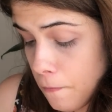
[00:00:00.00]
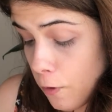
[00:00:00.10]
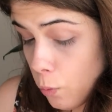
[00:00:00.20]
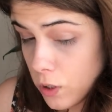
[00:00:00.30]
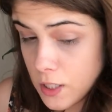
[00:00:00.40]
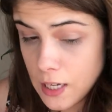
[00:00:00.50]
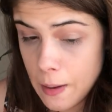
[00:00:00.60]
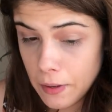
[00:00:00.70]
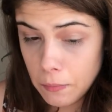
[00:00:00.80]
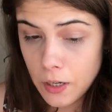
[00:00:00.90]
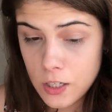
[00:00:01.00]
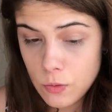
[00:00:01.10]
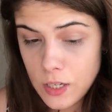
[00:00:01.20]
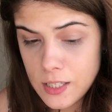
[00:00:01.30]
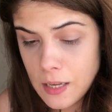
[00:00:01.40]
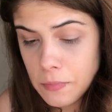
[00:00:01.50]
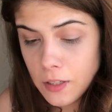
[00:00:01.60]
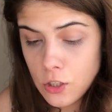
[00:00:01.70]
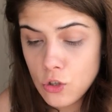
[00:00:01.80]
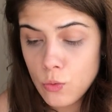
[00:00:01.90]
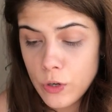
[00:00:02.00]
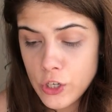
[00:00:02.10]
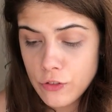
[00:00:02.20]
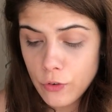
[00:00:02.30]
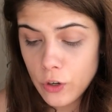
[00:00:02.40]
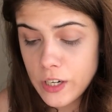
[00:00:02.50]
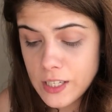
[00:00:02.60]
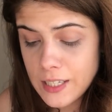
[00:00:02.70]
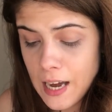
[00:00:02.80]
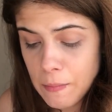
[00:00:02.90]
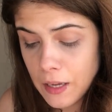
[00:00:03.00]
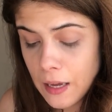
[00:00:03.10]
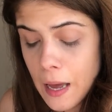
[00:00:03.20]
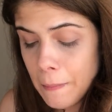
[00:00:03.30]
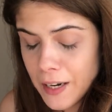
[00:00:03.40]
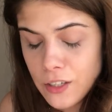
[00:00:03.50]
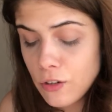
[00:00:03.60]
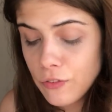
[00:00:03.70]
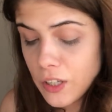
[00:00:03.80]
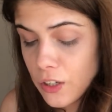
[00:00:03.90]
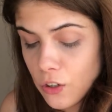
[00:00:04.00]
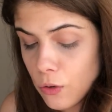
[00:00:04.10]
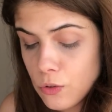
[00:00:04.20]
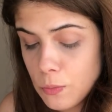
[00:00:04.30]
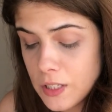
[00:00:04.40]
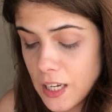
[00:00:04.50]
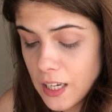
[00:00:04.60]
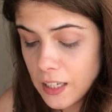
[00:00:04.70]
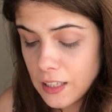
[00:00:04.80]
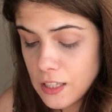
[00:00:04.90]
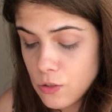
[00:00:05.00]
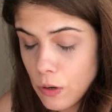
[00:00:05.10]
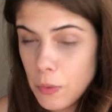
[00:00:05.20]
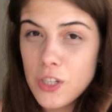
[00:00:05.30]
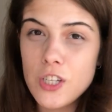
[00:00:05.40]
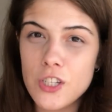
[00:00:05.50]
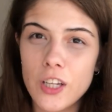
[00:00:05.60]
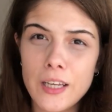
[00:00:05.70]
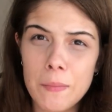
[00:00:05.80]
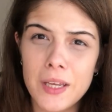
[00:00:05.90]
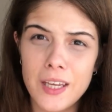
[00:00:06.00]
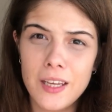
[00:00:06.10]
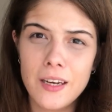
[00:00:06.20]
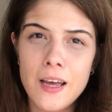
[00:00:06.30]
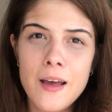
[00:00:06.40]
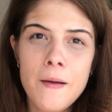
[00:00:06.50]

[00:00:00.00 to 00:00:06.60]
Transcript: for what's coming, because it's something that you wished for is coming, but I don't feel like you're going to be taking it this way because it's not coming in,